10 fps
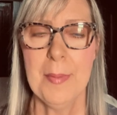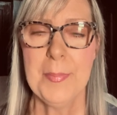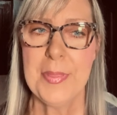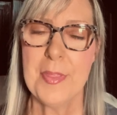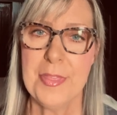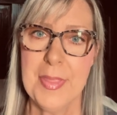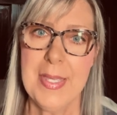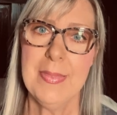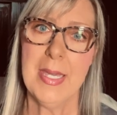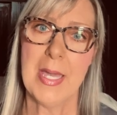But the
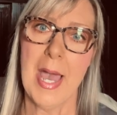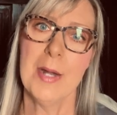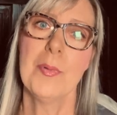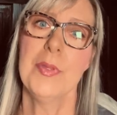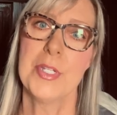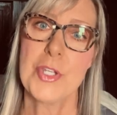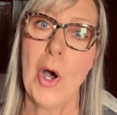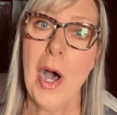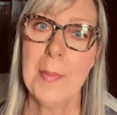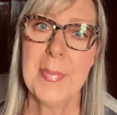thing that God really
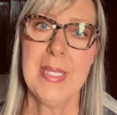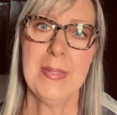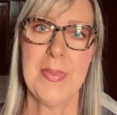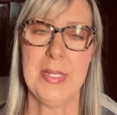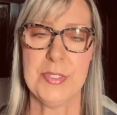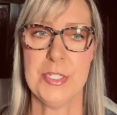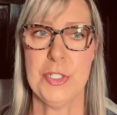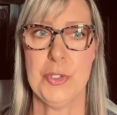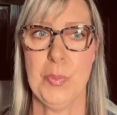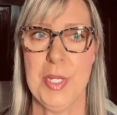taught me in that
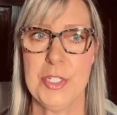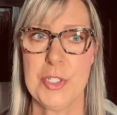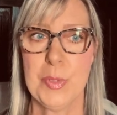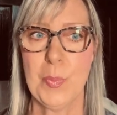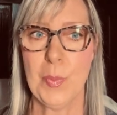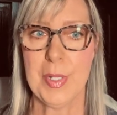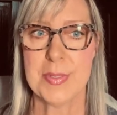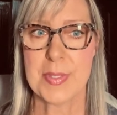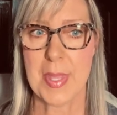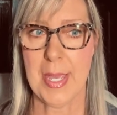situation
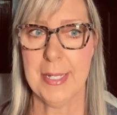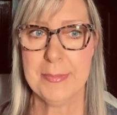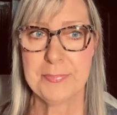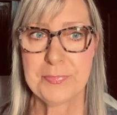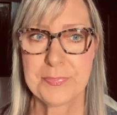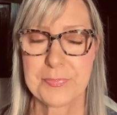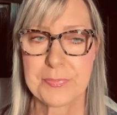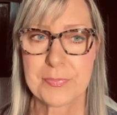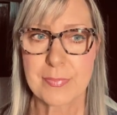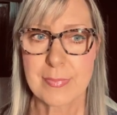was that
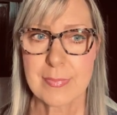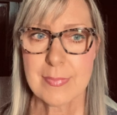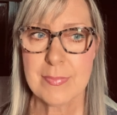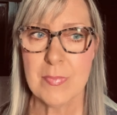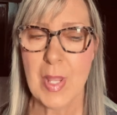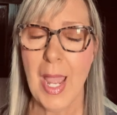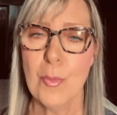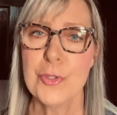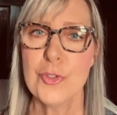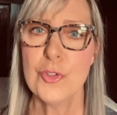I
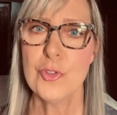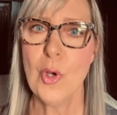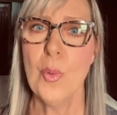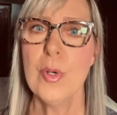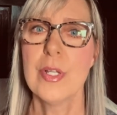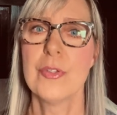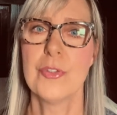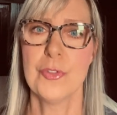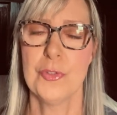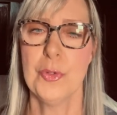was so
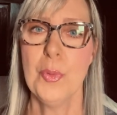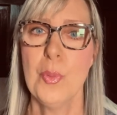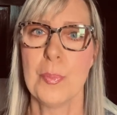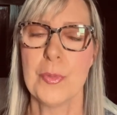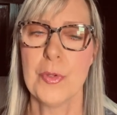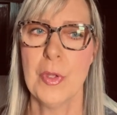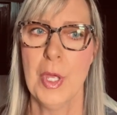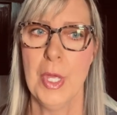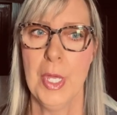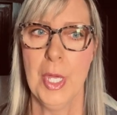consumed
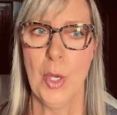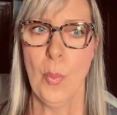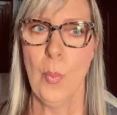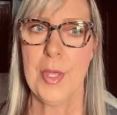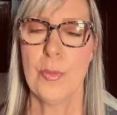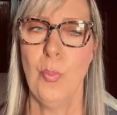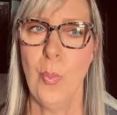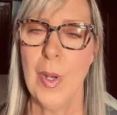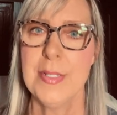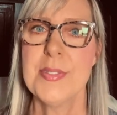with
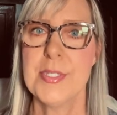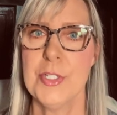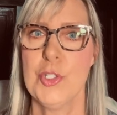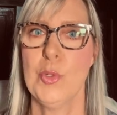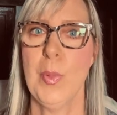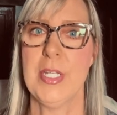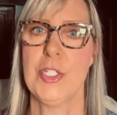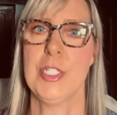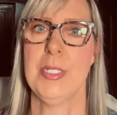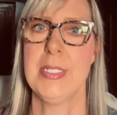one
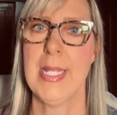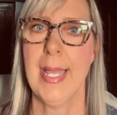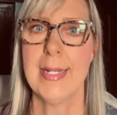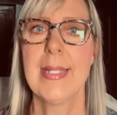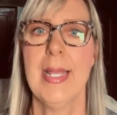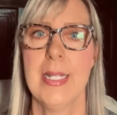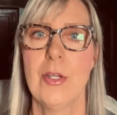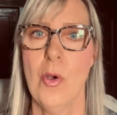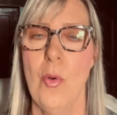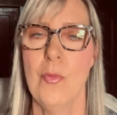situation, dad
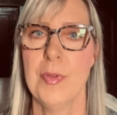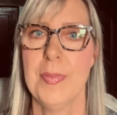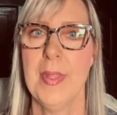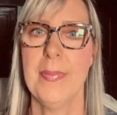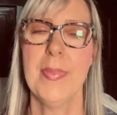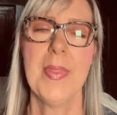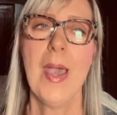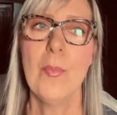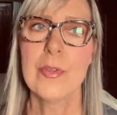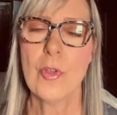getting COVID,
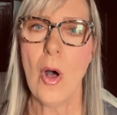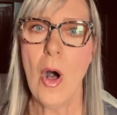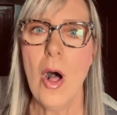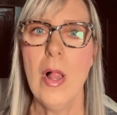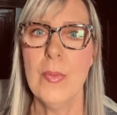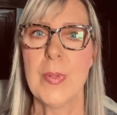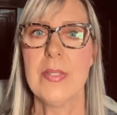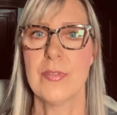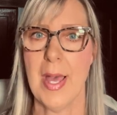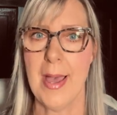that was
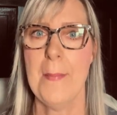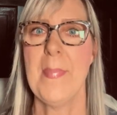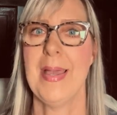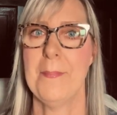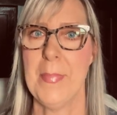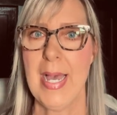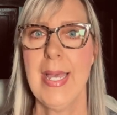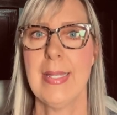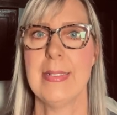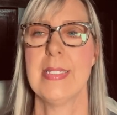always on my
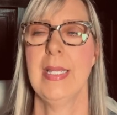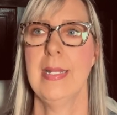mind.